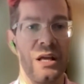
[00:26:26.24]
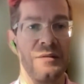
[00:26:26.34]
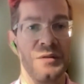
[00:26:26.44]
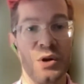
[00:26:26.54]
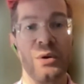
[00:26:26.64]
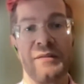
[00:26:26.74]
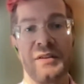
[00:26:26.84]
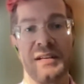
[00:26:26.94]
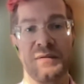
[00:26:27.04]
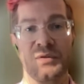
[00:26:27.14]
If you don't have
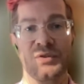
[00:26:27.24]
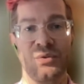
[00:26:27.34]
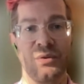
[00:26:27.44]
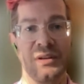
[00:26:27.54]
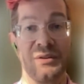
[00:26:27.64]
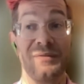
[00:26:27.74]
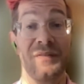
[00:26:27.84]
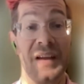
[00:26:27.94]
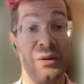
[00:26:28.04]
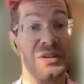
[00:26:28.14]
a different story, you
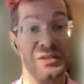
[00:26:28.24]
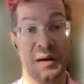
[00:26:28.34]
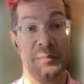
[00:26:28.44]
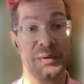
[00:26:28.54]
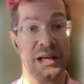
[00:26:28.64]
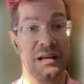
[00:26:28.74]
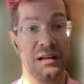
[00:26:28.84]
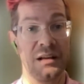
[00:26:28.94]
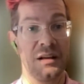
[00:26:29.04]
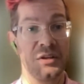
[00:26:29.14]
failed as a company.
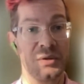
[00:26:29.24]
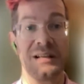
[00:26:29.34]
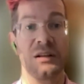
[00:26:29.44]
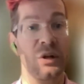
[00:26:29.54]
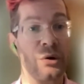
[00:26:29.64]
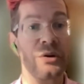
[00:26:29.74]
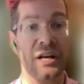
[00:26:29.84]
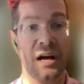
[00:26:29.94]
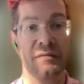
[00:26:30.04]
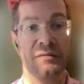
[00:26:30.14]
You didn't learn
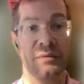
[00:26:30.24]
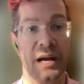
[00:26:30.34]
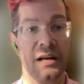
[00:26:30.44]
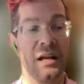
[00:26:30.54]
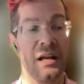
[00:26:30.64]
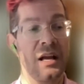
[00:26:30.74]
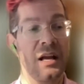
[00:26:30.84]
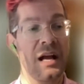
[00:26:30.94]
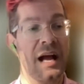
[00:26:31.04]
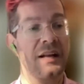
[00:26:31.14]
enough, right?
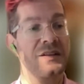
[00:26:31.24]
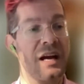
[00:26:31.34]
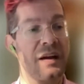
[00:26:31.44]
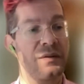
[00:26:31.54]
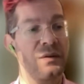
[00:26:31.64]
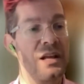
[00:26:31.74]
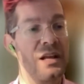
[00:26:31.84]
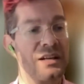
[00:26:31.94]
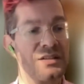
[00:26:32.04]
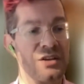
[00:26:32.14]
And I feel
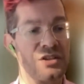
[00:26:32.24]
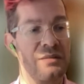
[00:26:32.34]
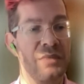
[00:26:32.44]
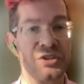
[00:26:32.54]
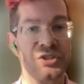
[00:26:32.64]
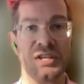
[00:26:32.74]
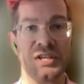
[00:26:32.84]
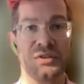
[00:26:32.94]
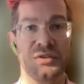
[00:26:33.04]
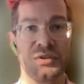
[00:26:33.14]
like it's actually much
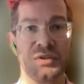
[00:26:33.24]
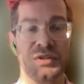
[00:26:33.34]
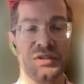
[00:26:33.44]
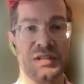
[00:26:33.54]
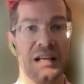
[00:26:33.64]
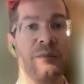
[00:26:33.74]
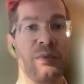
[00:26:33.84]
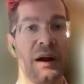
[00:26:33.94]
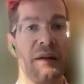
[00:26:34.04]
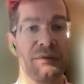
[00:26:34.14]
easier to just take a
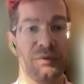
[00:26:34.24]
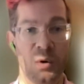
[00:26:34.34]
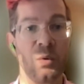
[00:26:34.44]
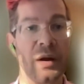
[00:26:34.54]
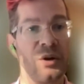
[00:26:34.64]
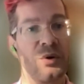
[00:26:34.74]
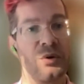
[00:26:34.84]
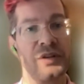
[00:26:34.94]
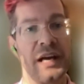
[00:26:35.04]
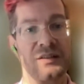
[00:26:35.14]
breath, throw away your
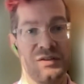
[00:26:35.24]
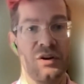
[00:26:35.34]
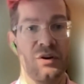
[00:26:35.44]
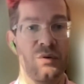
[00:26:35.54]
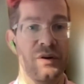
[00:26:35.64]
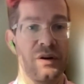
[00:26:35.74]
old deck, and start over.